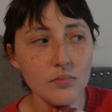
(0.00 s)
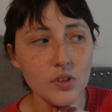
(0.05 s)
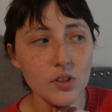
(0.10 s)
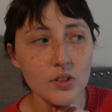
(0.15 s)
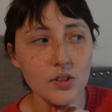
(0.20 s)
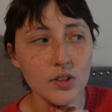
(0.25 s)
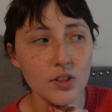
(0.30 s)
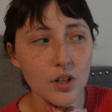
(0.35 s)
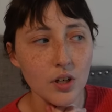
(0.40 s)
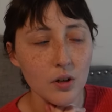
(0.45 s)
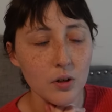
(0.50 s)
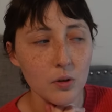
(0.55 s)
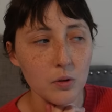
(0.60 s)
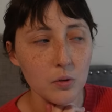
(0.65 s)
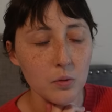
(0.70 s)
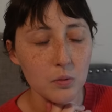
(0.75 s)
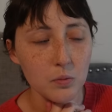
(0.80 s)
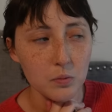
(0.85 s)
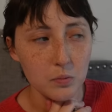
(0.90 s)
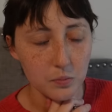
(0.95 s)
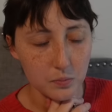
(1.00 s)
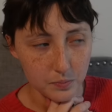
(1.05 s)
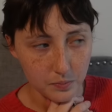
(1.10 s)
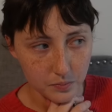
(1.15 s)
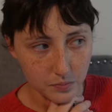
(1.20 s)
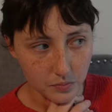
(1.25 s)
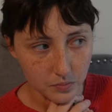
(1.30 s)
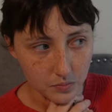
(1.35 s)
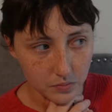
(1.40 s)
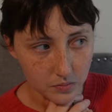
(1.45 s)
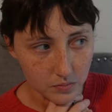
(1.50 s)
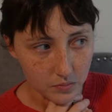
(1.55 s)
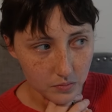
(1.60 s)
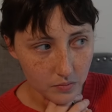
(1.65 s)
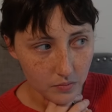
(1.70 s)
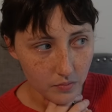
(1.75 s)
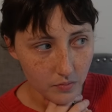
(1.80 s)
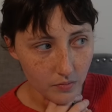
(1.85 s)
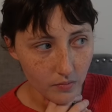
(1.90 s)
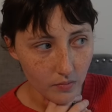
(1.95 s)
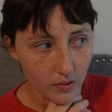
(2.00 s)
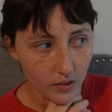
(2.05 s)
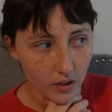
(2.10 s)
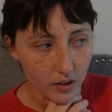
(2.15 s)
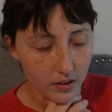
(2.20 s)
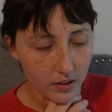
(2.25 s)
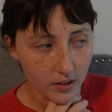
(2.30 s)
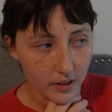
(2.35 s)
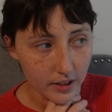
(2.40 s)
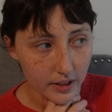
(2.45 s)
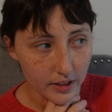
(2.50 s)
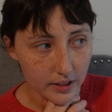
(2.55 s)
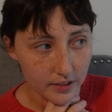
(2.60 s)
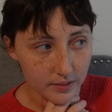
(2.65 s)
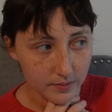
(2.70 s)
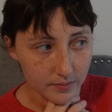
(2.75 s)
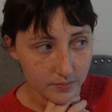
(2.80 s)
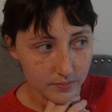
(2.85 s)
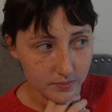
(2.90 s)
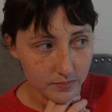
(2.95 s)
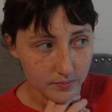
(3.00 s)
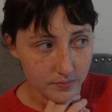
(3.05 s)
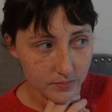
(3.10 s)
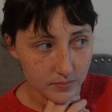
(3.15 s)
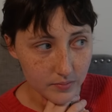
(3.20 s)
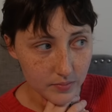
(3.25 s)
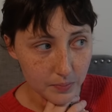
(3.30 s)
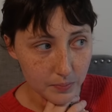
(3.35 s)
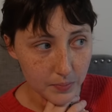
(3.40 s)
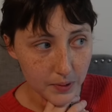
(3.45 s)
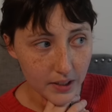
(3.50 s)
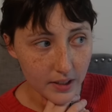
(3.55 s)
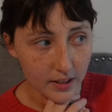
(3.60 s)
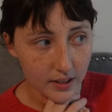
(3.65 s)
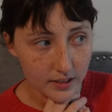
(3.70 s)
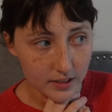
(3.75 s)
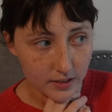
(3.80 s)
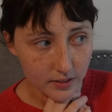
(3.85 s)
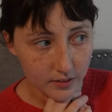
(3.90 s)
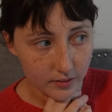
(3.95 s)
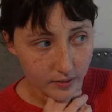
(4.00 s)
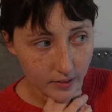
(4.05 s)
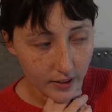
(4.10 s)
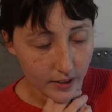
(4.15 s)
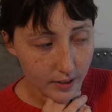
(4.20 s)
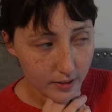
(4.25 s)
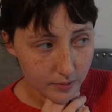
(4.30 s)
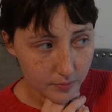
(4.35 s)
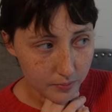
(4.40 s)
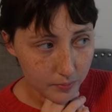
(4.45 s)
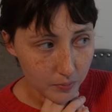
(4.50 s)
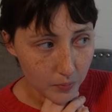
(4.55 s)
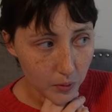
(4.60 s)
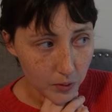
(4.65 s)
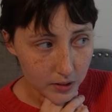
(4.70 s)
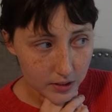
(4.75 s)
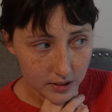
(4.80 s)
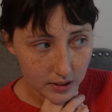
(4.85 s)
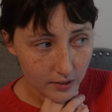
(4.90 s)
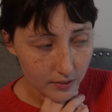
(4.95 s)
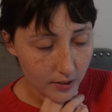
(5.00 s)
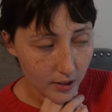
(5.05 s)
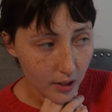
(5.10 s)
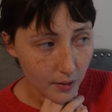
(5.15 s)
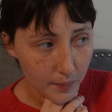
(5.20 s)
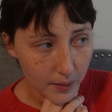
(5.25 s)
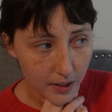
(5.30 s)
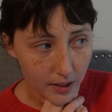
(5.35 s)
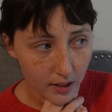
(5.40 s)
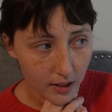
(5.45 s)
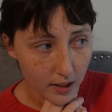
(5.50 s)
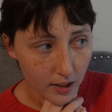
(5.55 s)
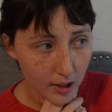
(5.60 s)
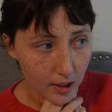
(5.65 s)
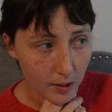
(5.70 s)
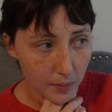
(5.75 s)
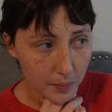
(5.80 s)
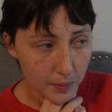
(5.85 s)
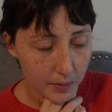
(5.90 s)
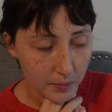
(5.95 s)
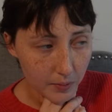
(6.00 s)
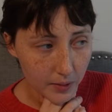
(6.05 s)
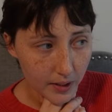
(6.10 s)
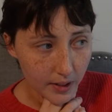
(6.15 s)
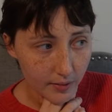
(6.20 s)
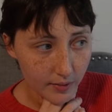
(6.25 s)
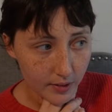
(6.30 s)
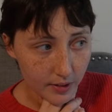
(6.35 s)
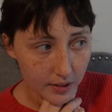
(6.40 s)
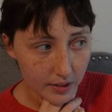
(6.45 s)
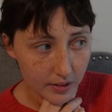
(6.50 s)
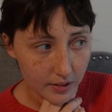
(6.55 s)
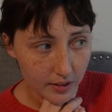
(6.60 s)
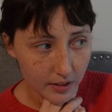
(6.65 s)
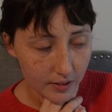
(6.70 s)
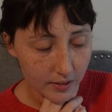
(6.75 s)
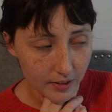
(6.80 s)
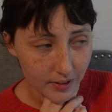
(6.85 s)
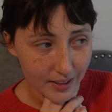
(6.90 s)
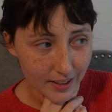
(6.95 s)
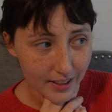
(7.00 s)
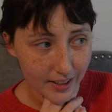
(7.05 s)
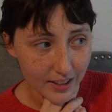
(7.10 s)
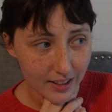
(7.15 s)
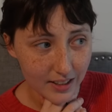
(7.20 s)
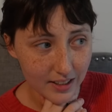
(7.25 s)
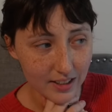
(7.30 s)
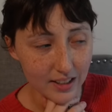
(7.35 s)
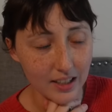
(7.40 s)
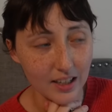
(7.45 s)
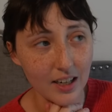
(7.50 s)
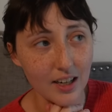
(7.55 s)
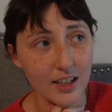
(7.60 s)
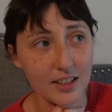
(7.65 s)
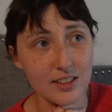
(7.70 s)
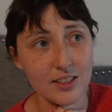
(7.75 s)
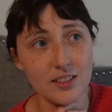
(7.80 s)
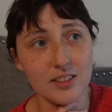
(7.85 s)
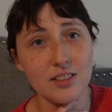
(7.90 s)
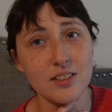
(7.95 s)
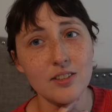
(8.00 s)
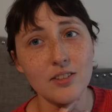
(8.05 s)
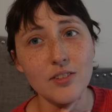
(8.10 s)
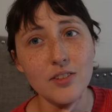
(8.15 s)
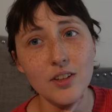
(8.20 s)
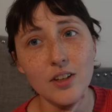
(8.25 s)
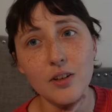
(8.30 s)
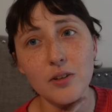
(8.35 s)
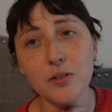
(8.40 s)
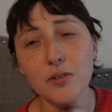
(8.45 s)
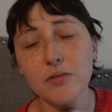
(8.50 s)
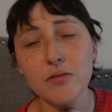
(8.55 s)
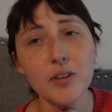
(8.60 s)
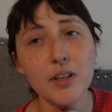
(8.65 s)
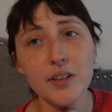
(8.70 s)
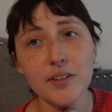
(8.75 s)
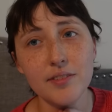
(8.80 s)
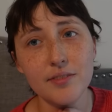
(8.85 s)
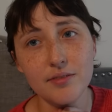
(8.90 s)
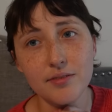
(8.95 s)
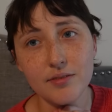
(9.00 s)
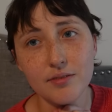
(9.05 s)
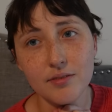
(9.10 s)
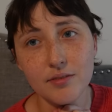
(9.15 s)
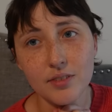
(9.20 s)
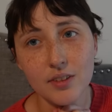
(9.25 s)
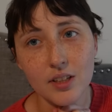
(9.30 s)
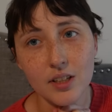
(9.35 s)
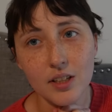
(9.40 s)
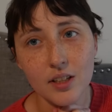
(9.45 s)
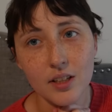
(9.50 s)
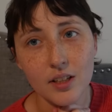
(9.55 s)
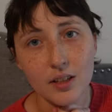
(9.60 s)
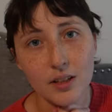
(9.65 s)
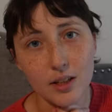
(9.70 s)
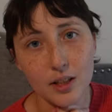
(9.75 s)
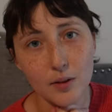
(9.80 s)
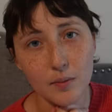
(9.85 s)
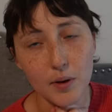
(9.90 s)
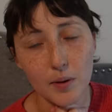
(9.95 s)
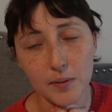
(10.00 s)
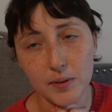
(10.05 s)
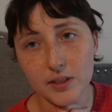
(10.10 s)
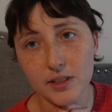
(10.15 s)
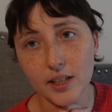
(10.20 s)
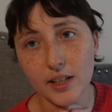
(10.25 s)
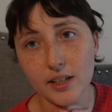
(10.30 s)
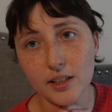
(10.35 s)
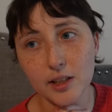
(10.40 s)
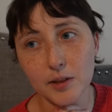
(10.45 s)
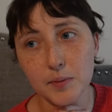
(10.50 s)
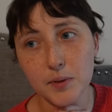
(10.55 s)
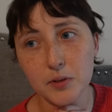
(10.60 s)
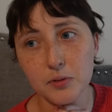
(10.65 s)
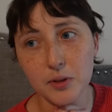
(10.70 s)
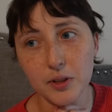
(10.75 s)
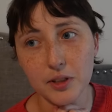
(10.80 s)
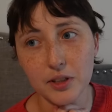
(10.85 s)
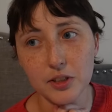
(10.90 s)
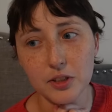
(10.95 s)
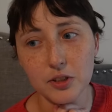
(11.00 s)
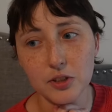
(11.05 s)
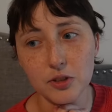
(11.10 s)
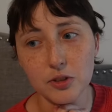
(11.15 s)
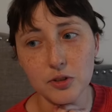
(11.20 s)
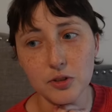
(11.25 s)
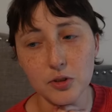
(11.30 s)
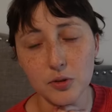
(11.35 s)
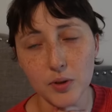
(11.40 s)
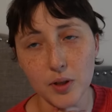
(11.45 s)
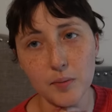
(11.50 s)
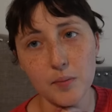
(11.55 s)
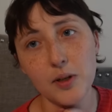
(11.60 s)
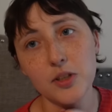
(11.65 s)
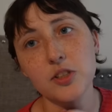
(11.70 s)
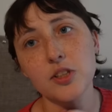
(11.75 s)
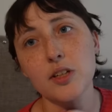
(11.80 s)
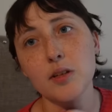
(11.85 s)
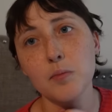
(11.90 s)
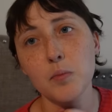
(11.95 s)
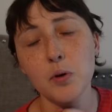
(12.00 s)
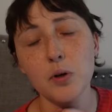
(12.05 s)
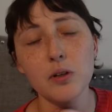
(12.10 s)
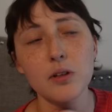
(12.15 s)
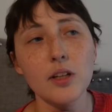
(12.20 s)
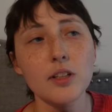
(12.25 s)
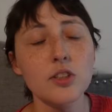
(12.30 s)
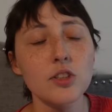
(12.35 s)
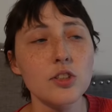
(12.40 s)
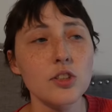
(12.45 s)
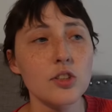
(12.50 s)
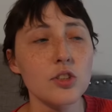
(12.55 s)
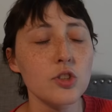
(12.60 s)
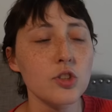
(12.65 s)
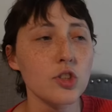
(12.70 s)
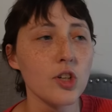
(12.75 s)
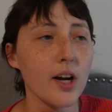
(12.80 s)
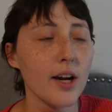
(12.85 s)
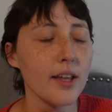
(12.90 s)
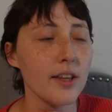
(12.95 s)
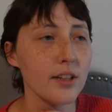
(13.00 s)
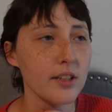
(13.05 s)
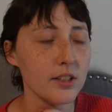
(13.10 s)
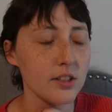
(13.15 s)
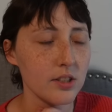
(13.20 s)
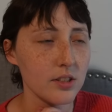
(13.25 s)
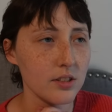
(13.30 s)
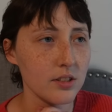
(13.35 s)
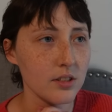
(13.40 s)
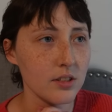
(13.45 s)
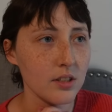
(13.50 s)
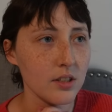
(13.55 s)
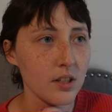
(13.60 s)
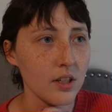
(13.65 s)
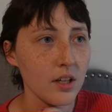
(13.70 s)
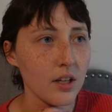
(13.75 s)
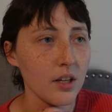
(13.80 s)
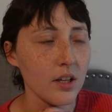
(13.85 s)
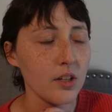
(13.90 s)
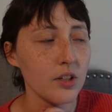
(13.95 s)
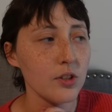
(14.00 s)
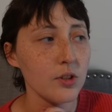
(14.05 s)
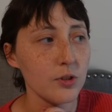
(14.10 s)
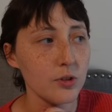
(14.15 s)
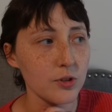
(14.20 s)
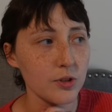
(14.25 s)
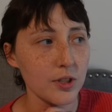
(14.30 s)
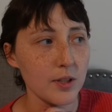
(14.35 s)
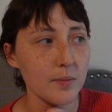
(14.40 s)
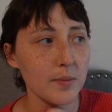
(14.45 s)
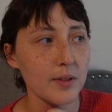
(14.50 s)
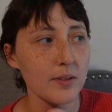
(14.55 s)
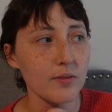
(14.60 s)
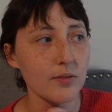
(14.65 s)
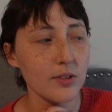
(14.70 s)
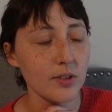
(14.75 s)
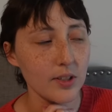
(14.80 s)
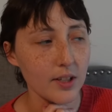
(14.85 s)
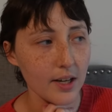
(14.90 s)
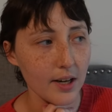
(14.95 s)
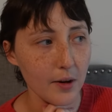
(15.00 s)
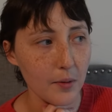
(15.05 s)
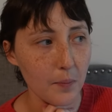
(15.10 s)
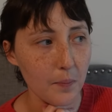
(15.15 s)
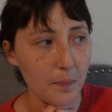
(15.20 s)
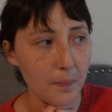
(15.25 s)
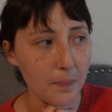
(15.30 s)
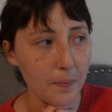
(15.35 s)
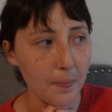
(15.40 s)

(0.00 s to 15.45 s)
So there, because of like more stuff coming up and whatever, they were like, I just don't know if the abemaciclib is really doing much anymore. Let's just try this new treatment for now.